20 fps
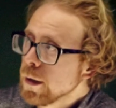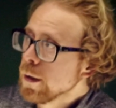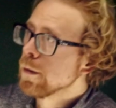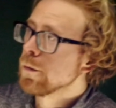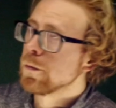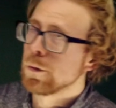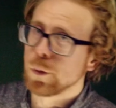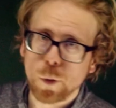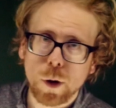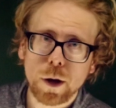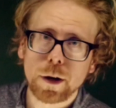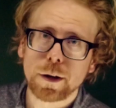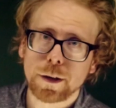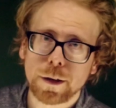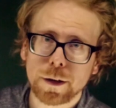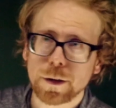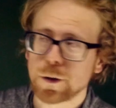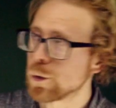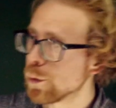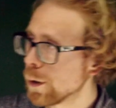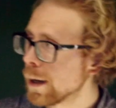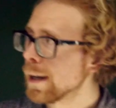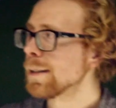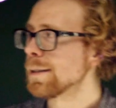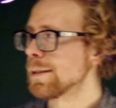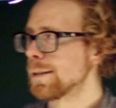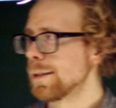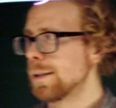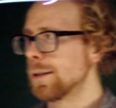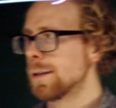If you wanna get
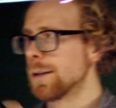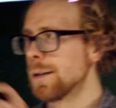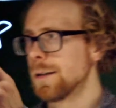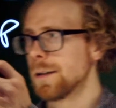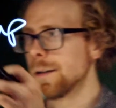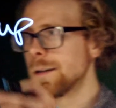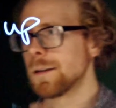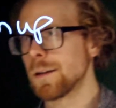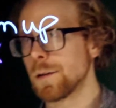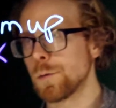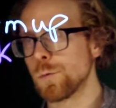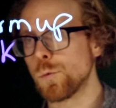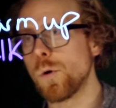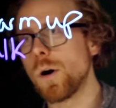crazy, then